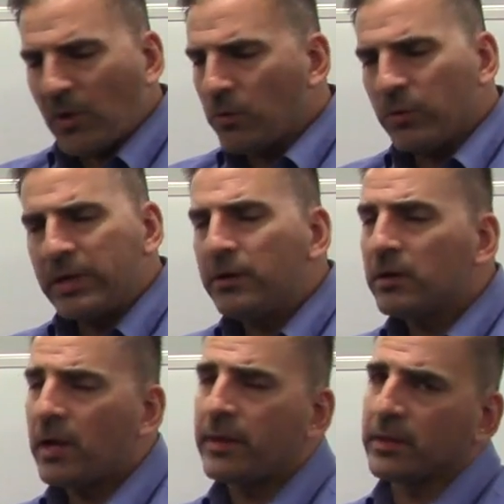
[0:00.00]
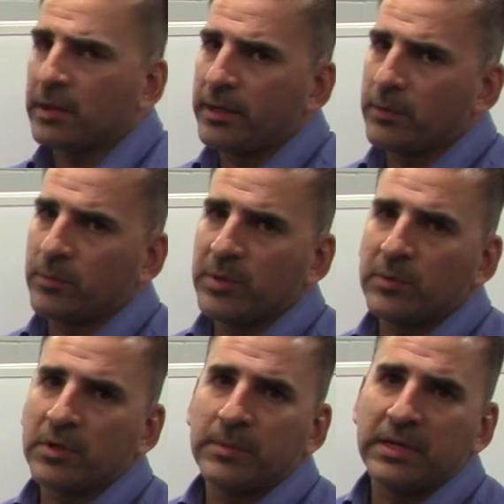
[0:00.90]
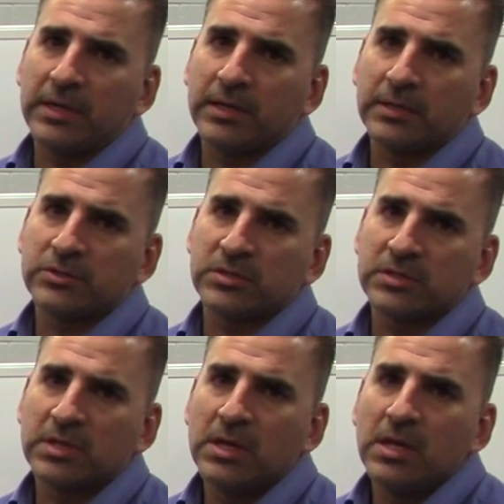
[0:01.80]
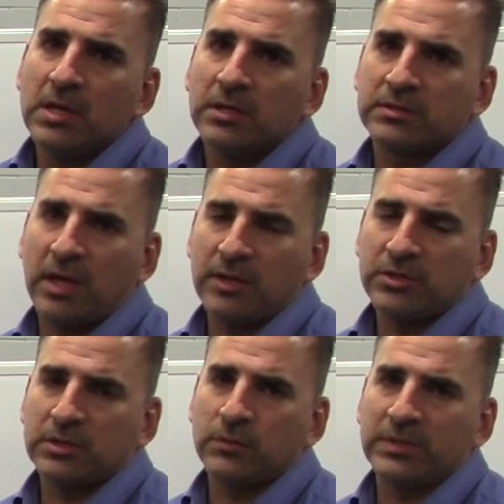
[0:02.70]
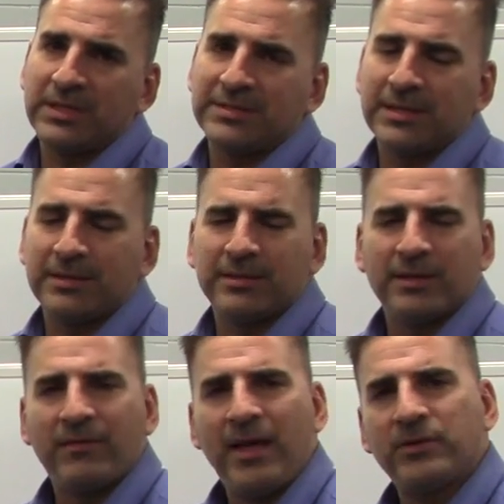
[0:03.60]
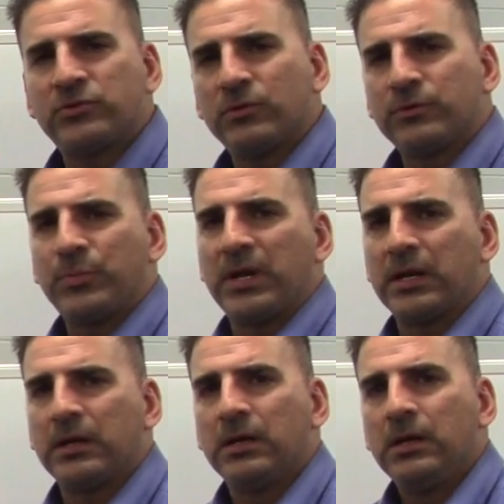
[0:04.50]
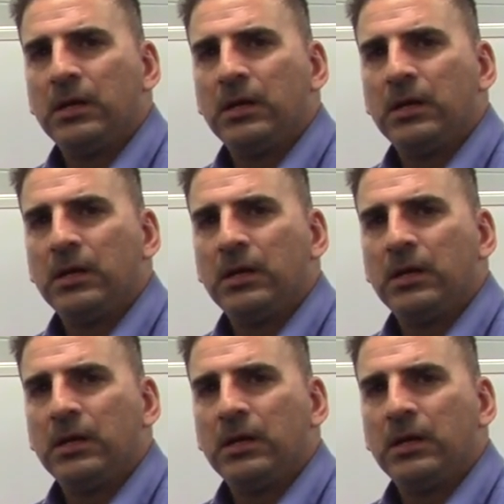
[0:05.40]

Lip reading: we hear it a lot in the clinic when people come in, and it's just astonishing when they say that they've had shoulder pain